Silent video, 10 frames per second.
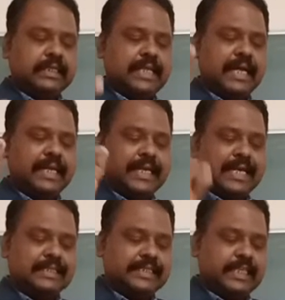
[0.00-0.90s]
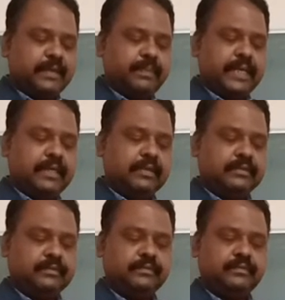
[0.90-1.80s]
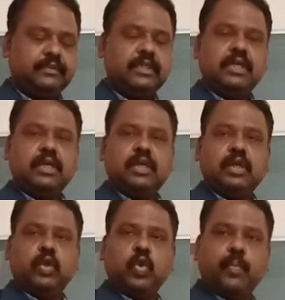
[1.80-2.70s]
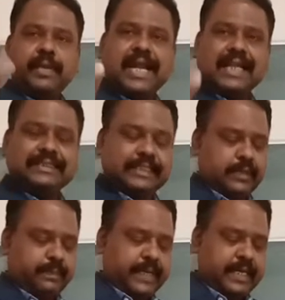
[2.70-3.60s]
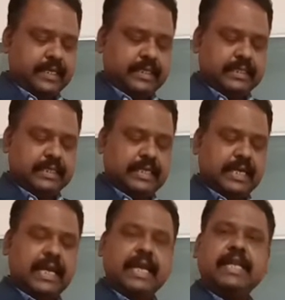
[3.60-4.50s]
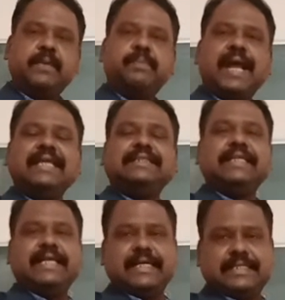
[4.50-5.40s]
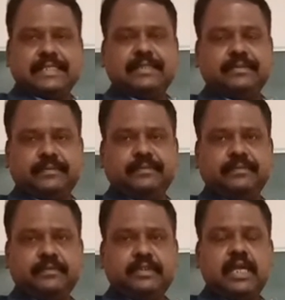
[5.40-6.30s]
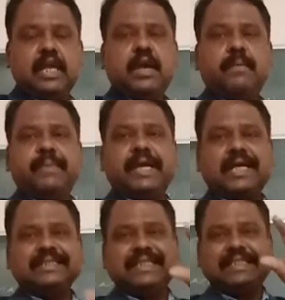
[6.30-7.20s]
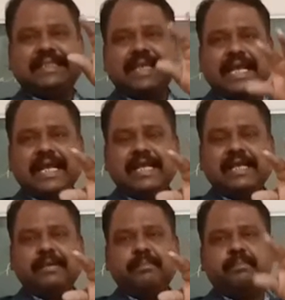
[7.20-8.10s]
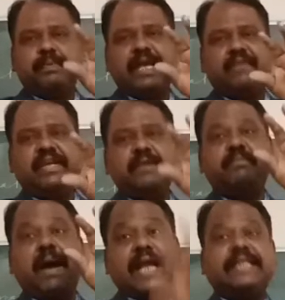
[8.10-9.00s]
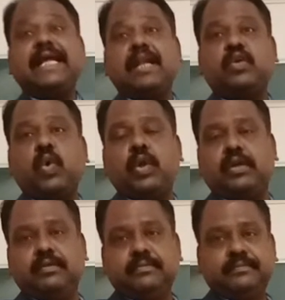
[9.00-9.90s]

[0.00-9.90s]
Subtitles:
the real GDP, nominal GDP and a price index, because the three play a very vital role